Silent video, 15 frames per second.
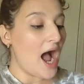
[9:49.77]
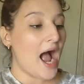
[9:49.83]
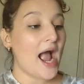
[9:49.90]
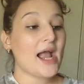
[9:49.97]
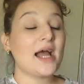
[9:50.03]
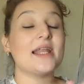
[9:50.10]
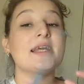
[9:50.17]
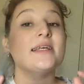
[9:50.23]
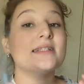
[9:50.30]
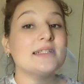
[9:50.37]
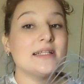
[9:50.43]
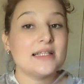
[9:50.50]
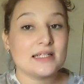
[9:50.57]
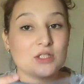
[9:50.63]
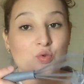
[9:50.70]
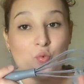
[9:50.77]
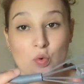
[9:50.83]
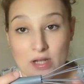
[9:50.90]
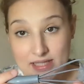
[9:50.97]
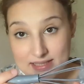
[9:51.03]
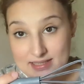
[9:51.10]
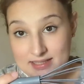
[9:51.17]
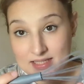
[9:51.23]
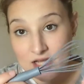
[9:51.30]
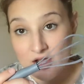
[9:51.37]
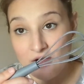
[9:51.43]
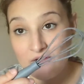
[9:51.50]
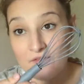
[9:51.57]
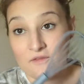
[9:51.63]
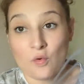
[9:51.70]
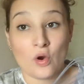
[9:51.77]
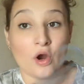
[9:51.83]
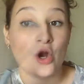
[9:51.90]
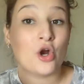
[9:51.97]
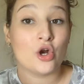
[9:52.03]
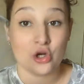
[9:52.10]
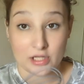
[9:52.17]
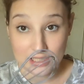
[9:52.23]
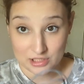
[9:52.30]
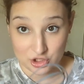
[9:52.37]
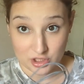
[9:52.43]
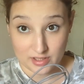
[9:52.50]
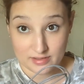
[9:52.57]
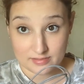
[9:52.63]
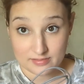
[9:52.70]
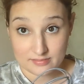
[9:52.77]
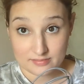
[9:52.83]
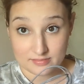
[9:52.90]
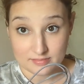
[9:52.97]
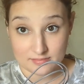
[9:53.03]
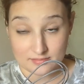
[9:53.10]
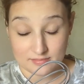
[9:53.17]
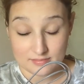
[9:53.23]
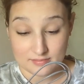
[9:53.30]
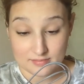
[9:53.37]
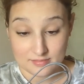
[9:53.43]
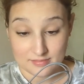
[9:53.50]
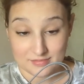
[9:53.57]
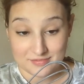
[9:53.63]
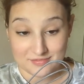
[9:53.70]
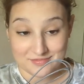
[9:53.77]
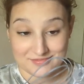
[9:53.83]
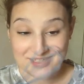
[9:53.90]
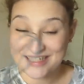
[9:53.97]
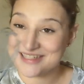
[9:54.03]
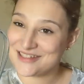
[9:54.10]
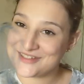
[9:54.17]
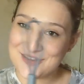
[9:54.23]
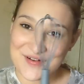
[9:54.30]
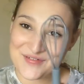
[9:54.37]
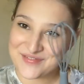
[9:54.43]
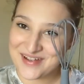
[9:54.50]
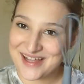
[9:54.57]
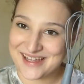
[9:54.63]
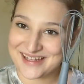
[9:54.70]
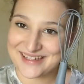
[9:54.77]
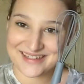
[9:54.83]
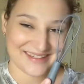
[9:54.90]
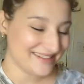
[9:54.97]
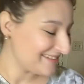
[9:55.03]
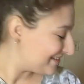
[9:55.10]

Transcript: I got Izzy this whisk for her kitchen. It's so fun.